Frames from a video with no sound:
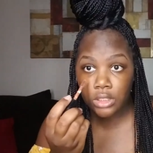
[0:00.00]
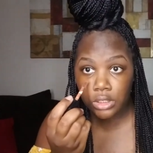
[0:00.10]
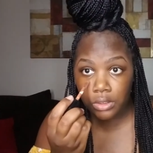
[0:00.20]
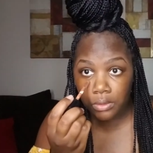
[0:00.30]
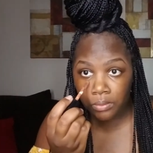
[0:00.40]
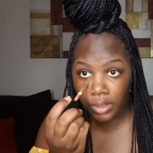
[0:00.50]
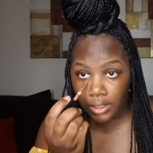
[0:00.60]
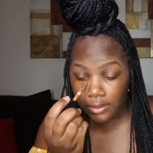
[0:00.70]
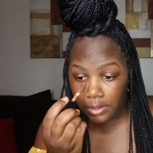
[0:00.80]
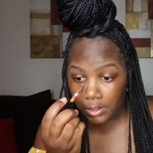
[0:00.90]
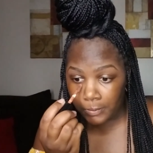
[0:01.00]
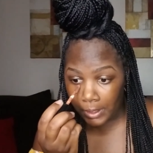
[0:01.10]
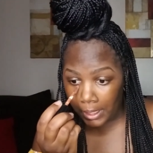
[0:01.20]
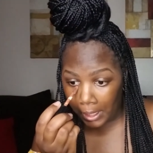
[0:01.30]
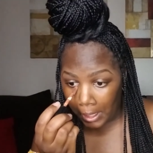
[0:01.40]
gonna go right underneath
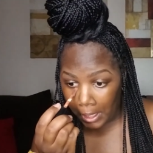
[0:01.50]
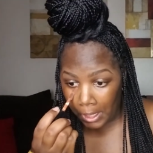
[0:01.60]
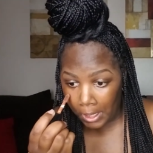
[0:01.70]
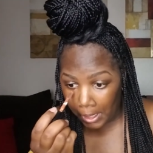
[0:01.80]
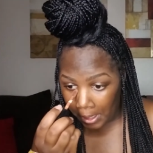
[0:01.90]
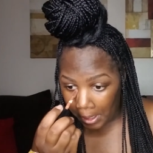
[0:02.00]
my eye.